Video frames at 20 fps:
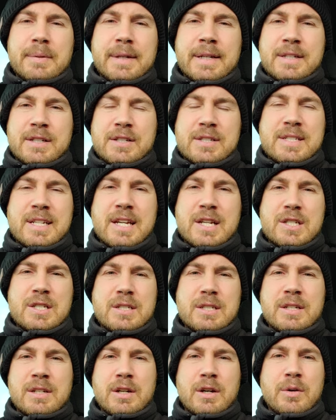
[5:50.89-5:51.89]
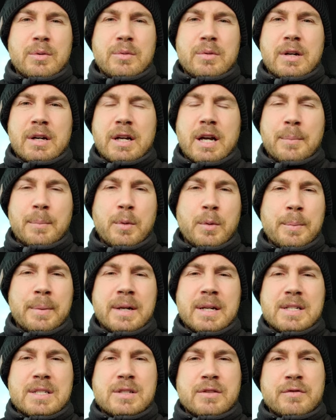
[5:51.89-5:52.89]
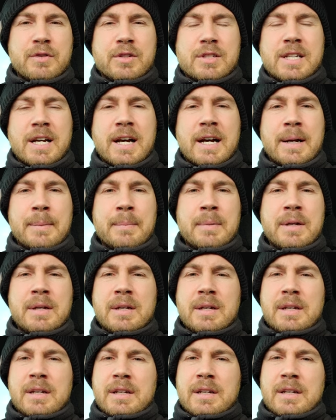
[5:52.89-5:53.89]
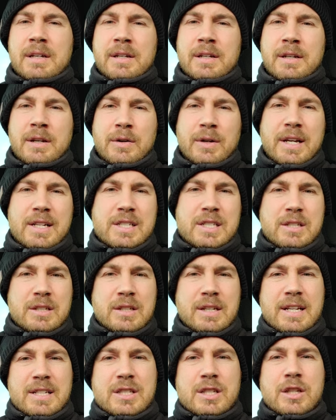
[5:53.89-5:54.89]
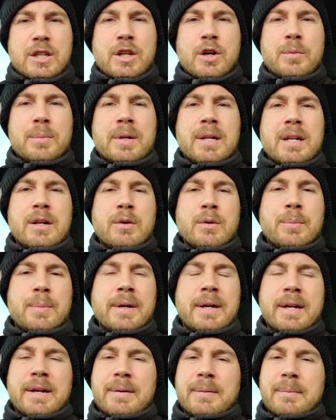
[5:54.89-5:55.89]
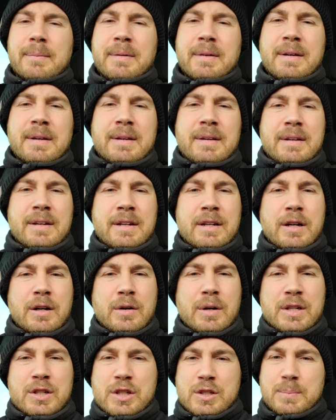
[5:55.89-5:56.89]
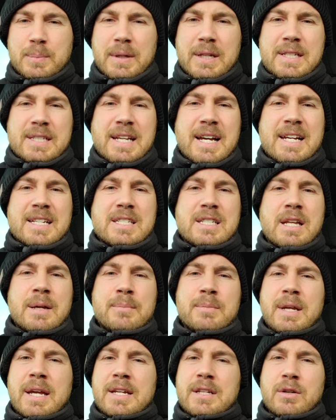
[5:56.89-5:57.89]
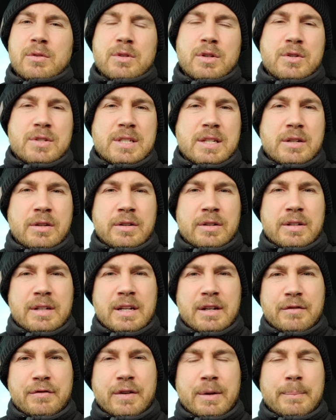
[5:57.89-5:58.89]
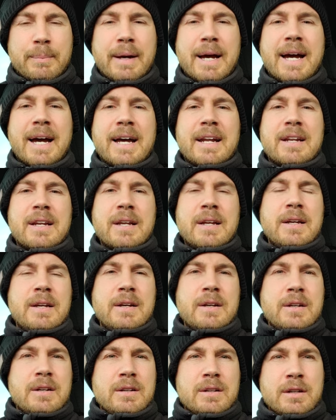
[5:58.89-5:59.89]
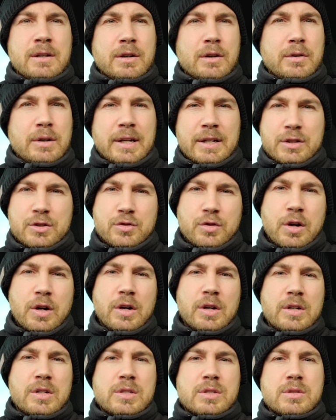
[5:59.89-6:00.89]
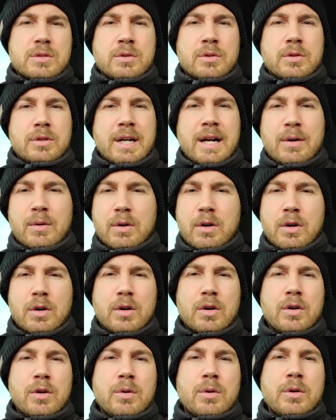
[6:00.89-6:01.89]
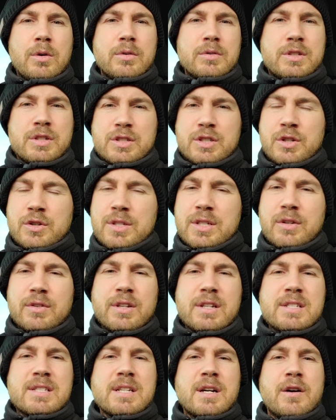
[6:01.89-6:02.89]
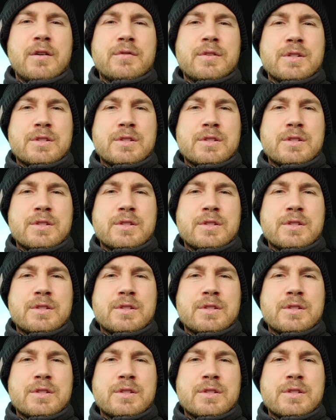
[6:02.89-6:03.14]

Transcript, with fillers: It just takes, you know, a couple of minutes of your time. You know, get to, get to know them a little bit, you know, and just please ask them, hey, don't use it on anything bad, you know, like drugs or alcohol, or just use it on yourself.